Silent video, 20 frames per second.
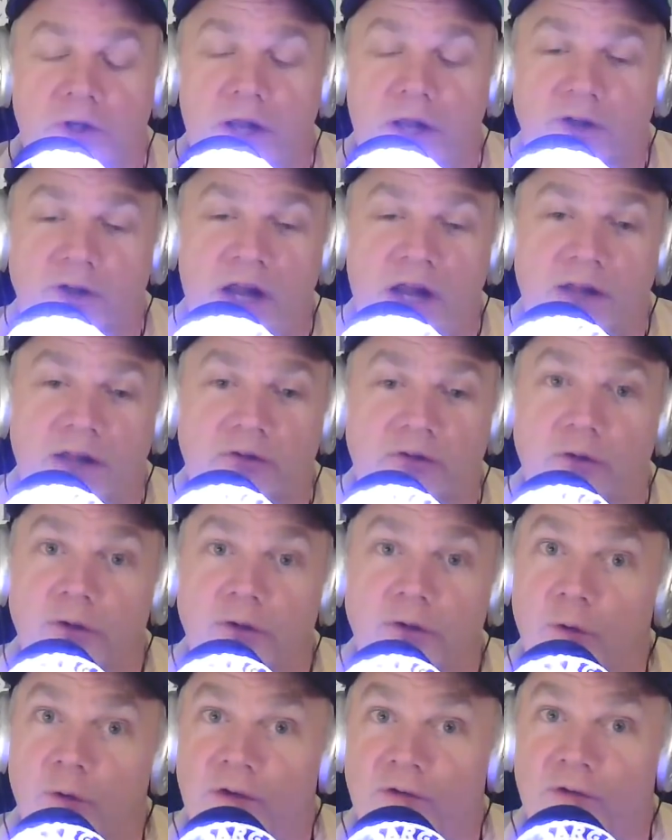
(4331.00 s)
catch Hansel
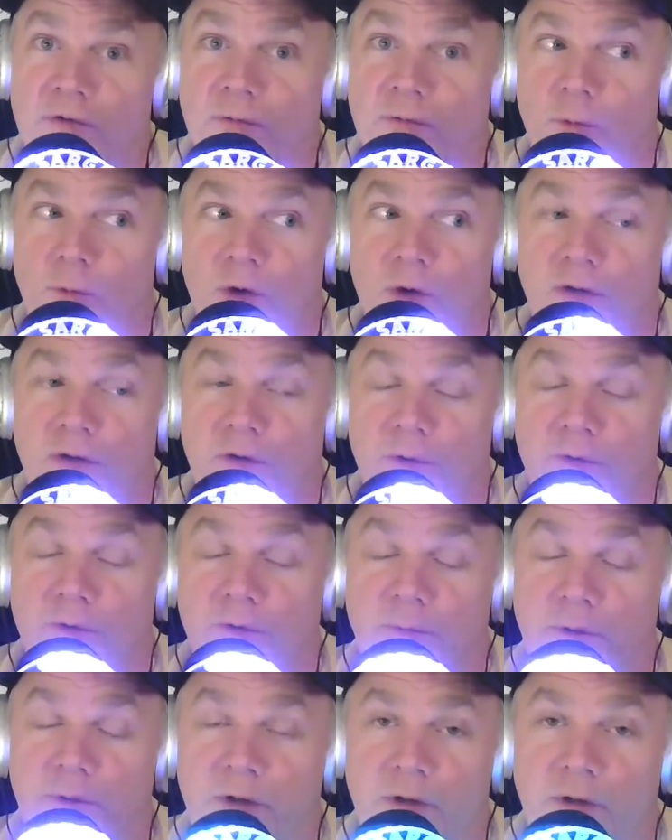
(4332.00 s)
and Gretel
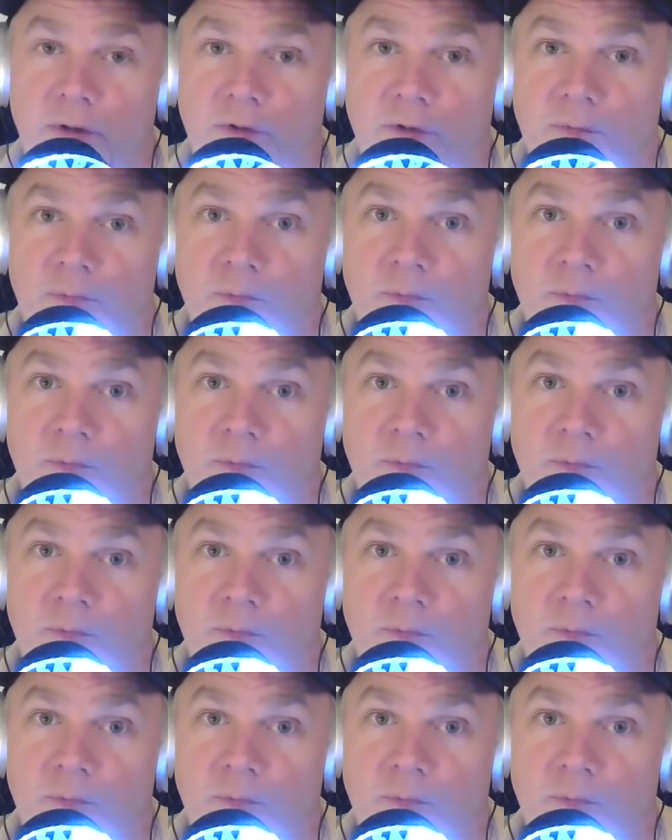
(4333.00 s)
using one of those